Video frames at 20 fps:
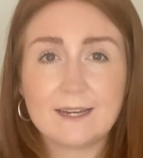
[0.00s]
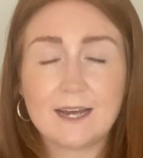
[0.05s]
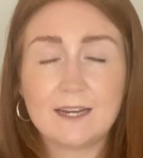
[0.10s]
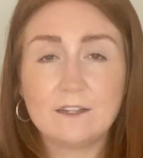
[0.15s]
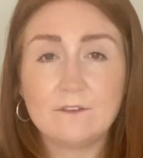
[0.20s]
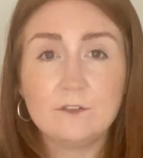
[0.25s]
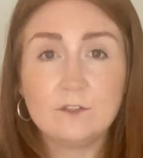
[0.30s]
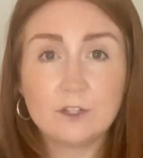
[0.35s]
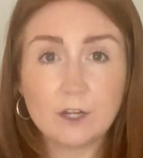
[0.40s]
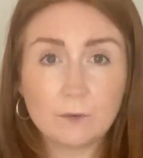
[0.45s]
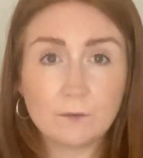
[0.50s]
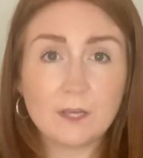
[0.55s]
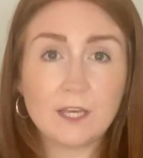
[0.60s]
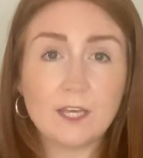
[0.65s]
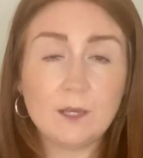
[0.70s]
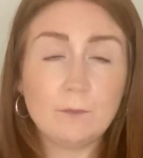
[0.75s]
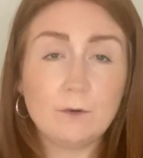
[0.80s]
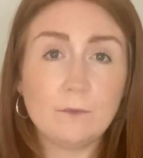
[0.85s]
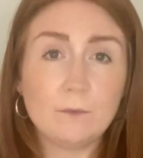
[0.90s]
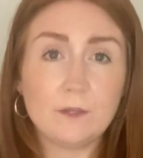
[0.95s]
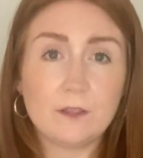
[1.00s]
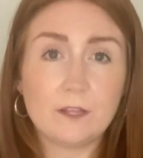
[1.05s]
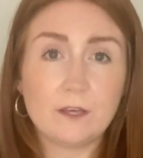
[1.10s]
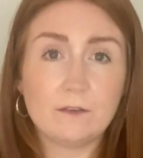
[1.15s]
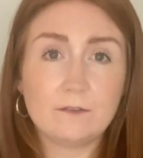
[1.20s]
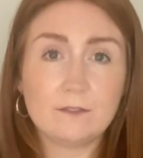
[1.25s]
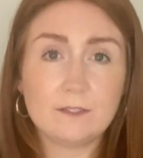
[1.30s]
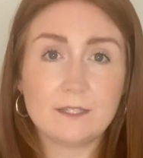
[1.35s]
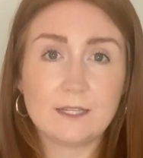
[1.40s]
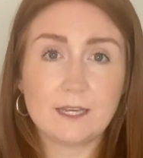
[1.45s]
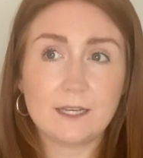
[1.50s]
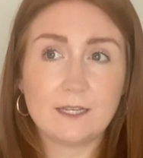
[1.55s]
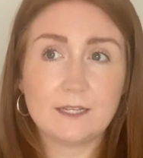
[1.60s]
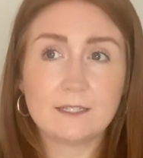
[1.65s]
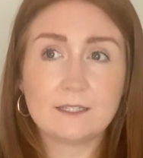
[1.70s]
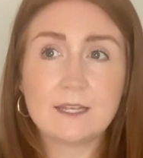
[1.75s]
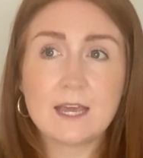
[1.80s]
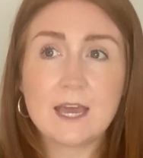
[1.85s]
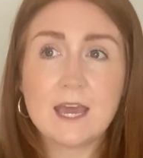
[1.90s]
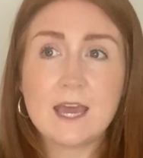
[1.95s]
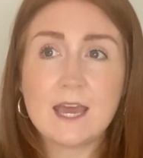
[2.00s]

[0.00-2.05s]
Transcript: and if you don't keep up with those things,